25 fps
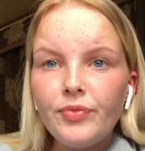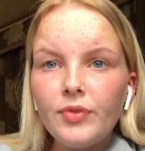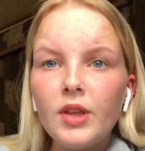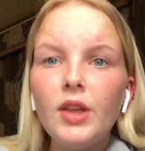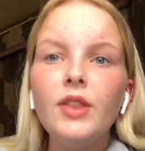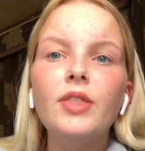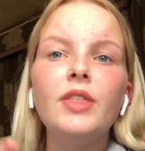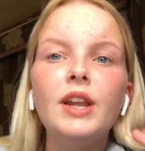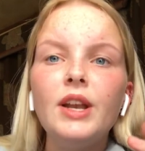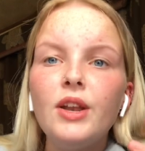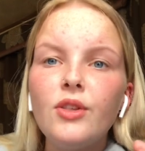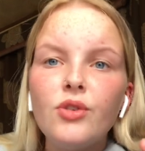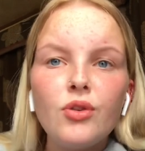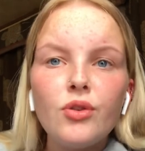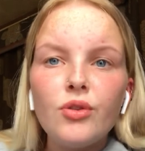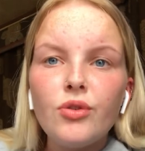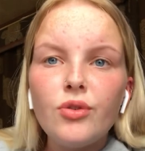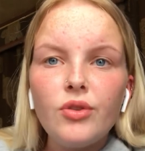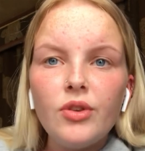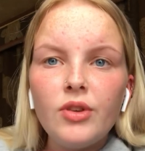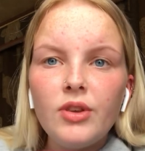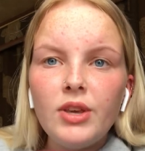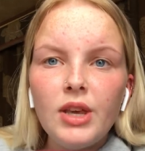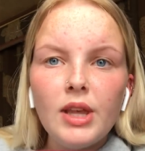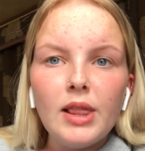then it's just,
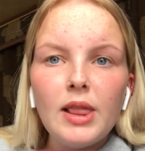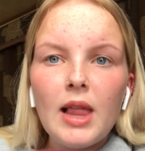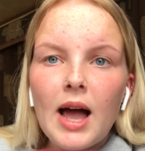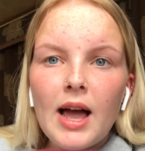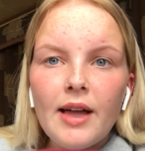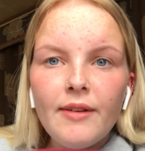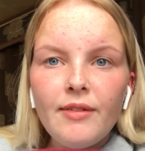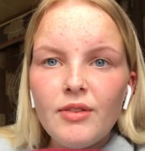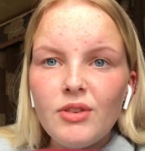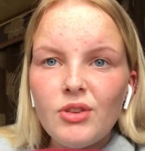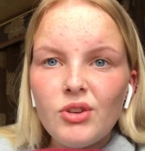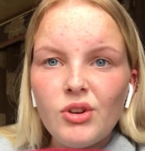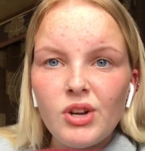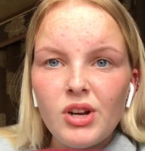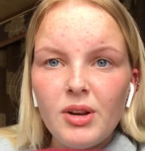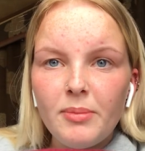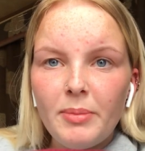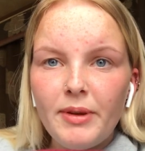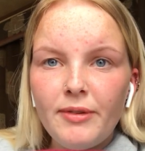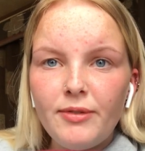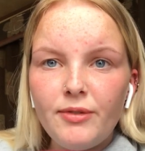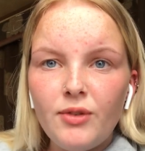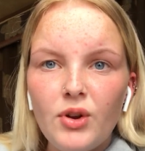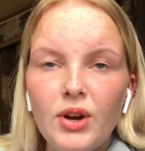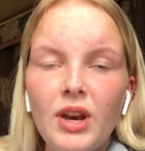your life isn't going to be
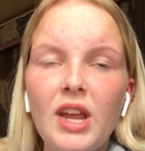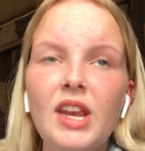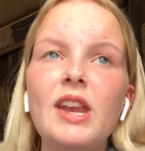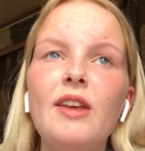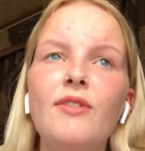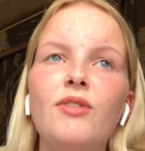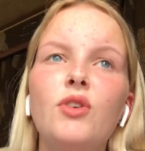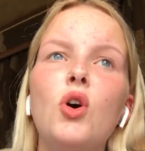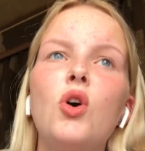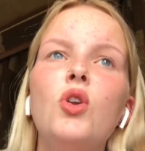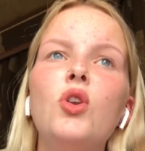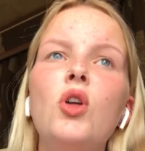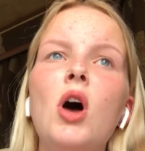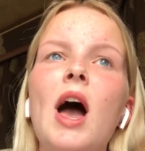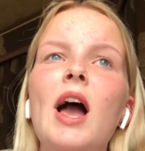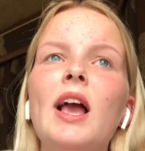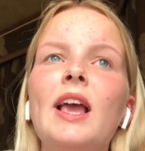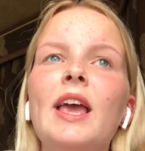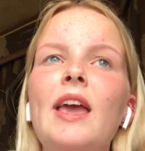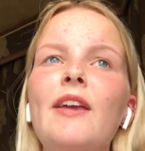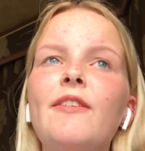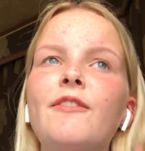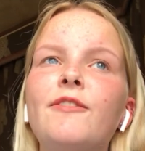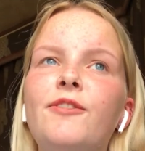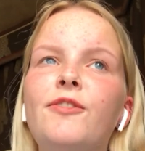fun. And if you're not
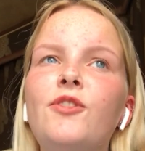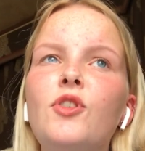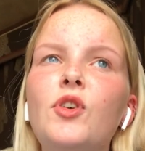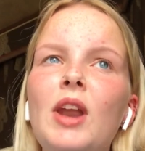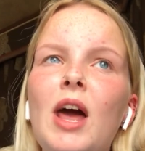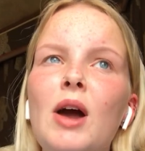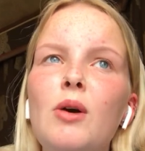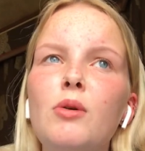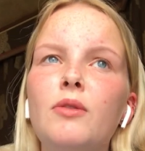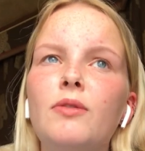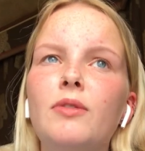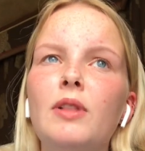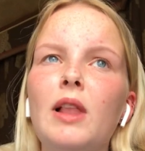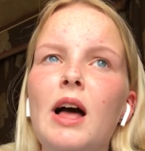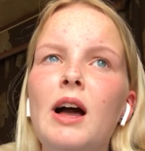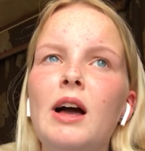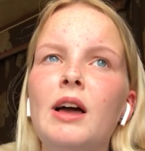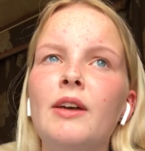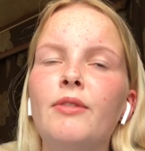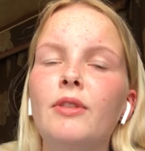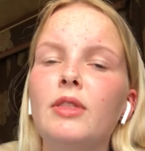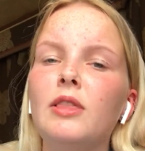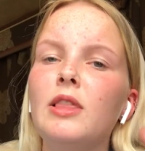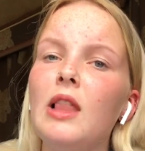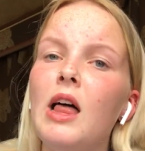getting fun out of
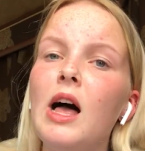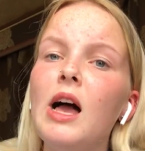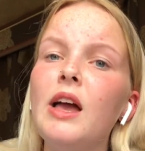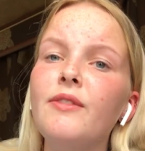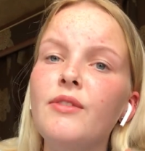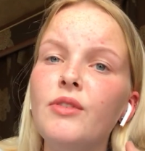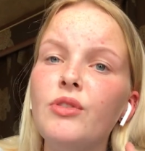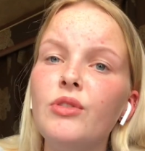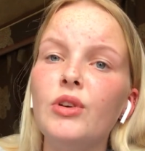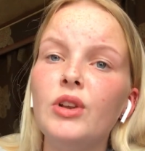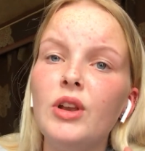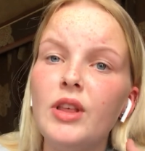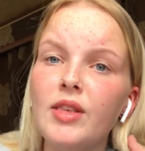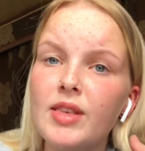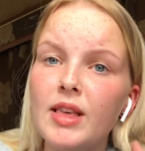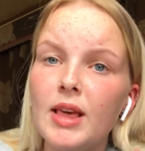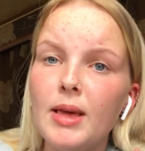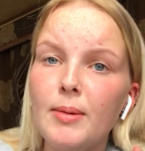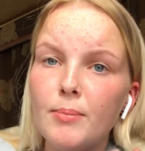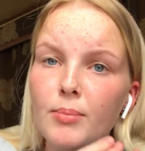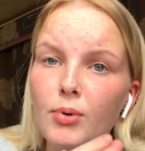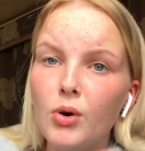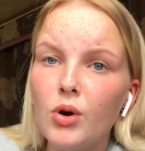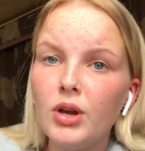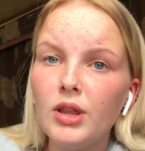life, life is going to
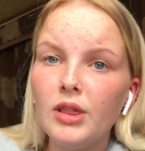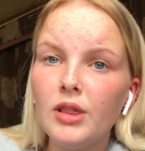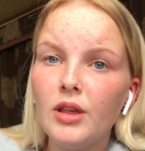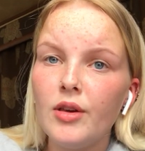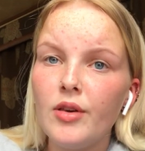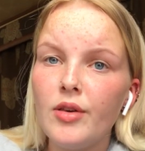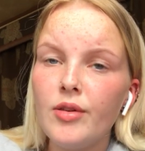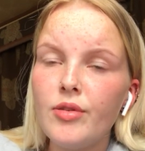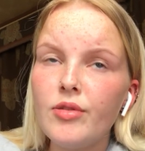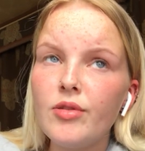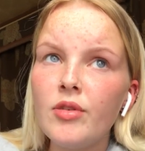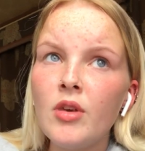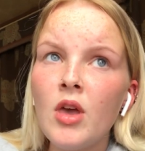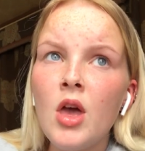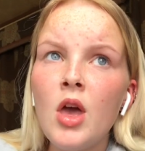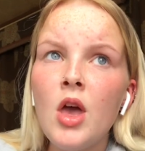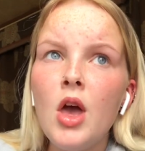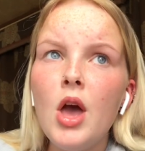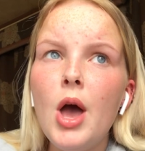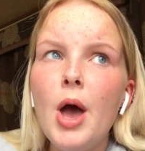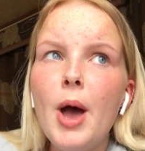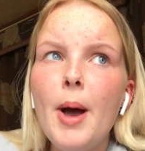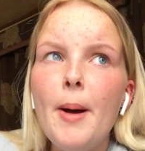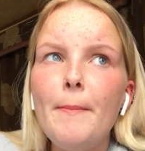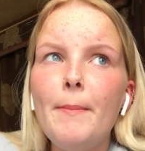seem pointless.
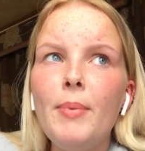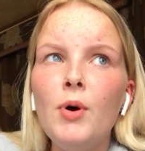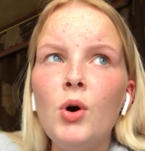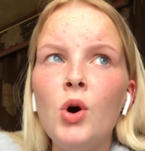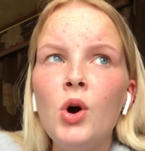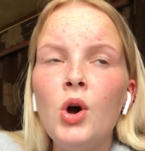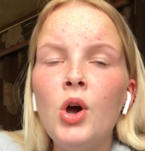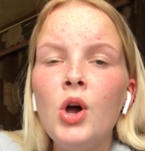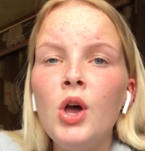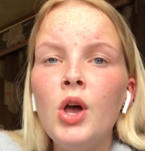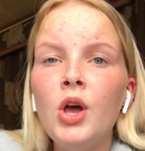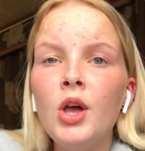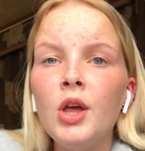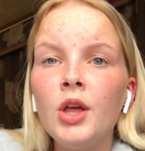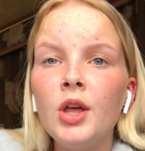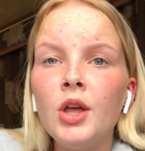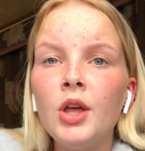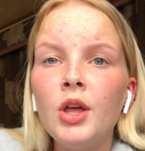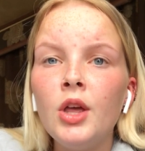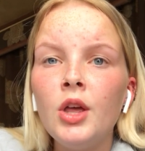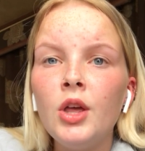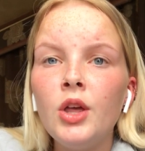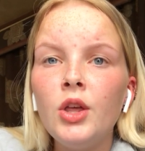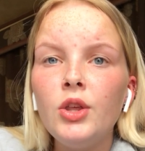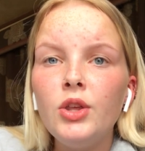But
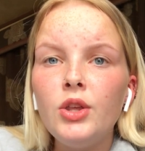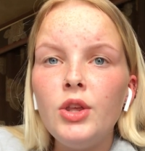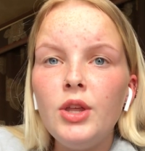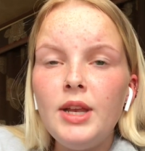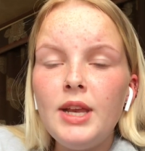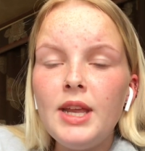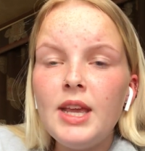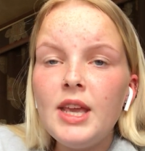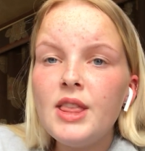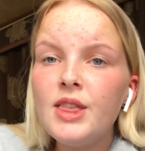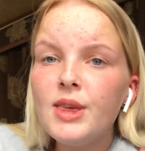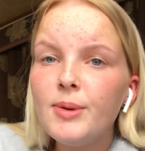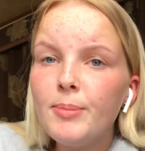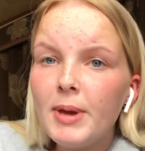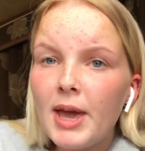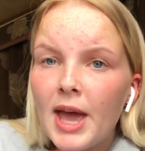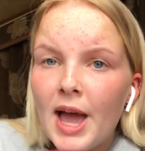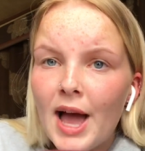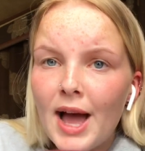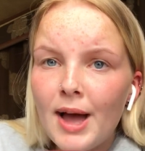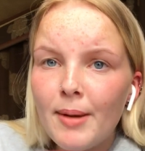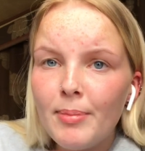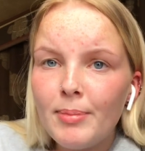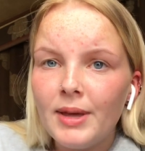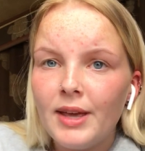you need to be
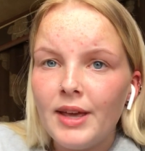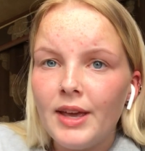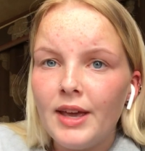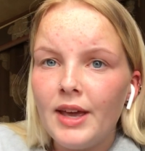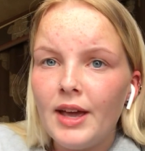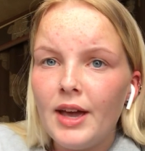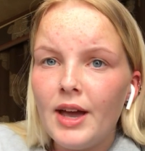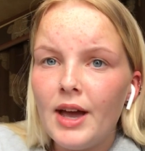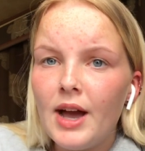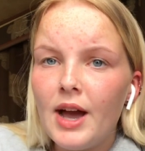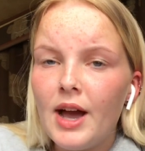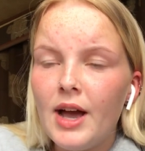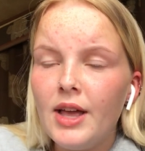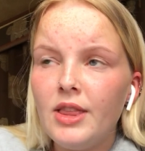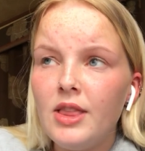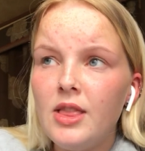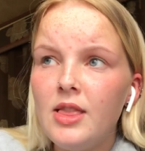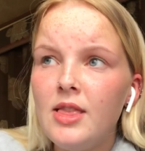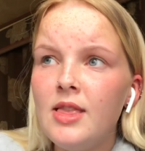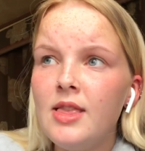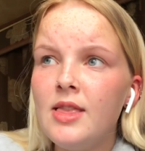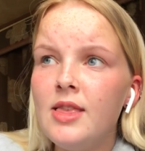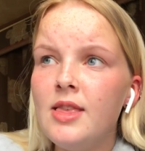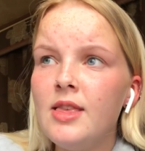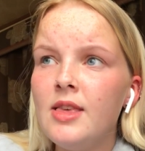happy,
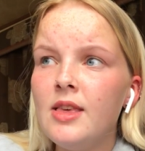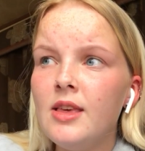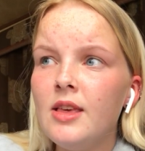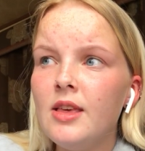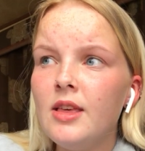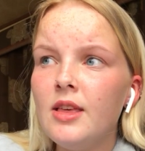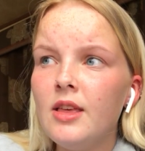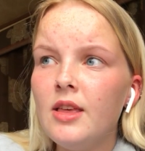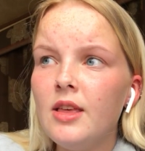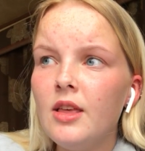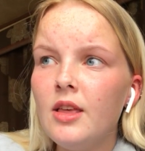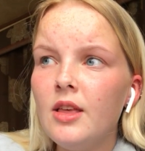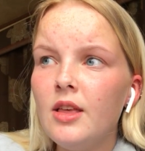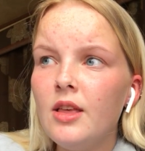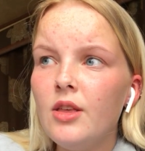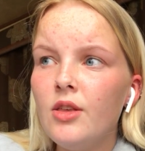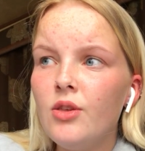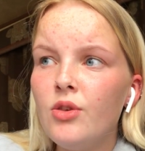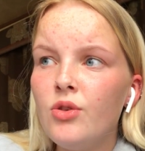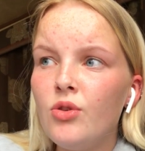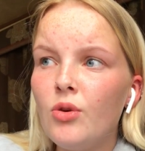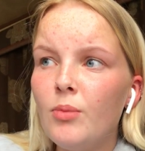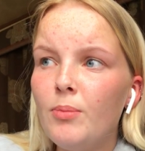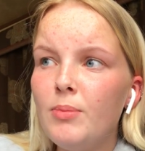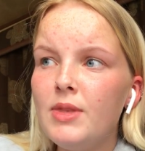and
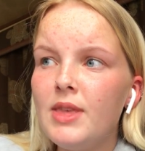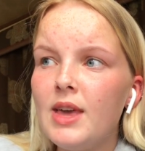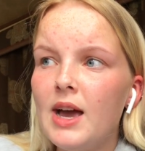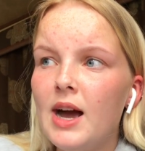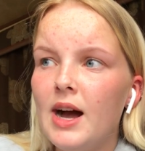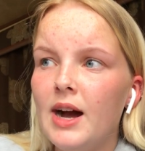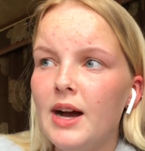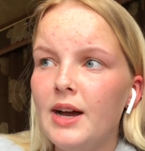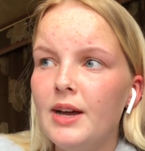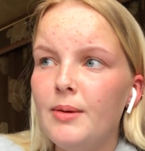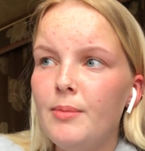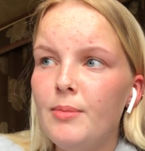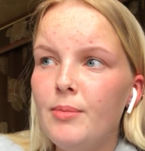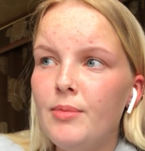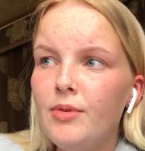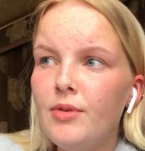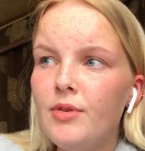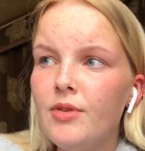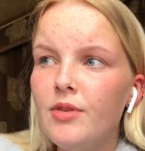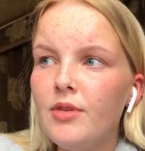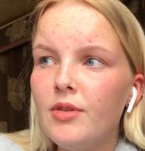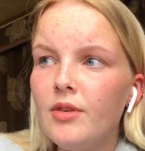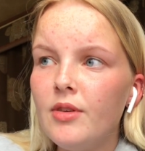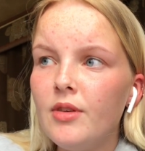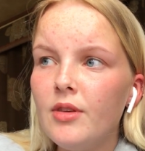
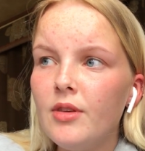sometimes